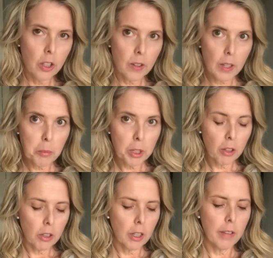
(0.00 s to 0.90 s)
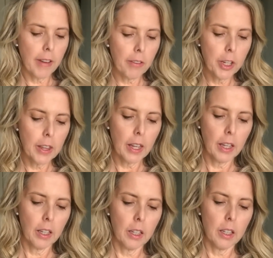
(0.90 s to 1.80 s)
subtotal of
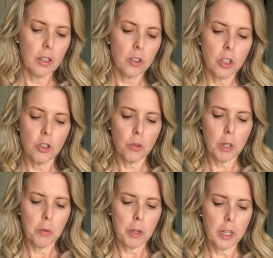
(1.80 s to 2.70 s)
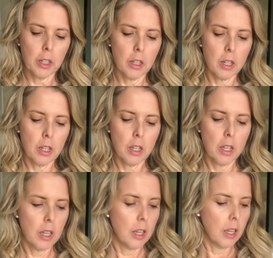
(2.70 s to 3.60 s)
everything is $221.
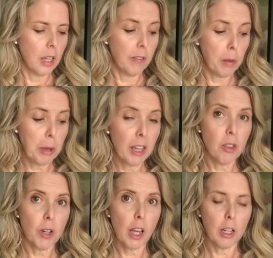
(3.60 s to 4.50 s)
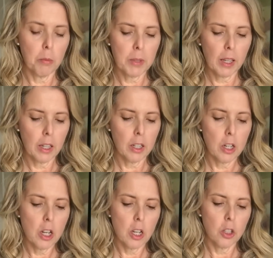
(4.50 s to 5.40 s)
If I buy 3 items, I get
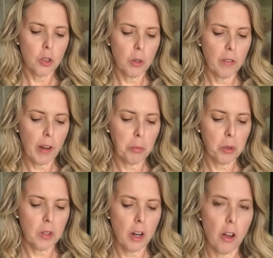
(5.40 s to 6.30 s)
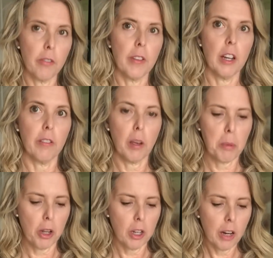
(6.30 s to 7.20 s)
25% off, and if I
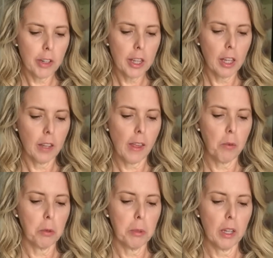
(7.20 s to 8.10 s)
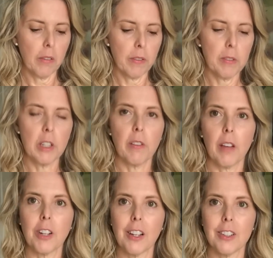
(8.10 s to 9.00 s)
bought everything, that would be
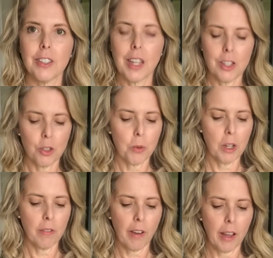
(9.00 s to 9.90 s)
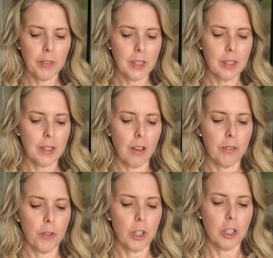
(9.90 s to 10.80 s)
$55.25
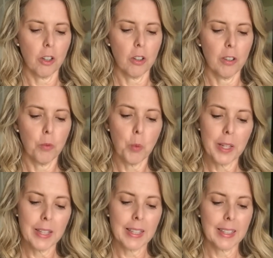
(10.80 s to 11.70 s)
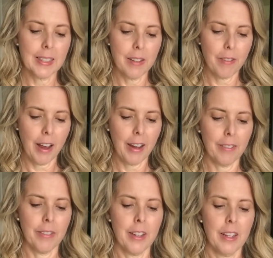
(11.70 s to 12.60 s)
off for a total of
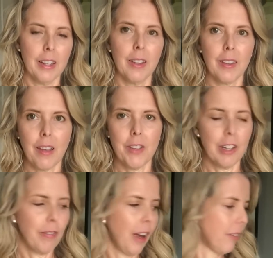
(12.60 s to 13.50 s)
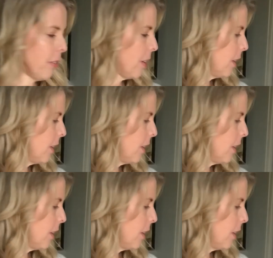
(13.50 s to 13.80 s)
$165.75,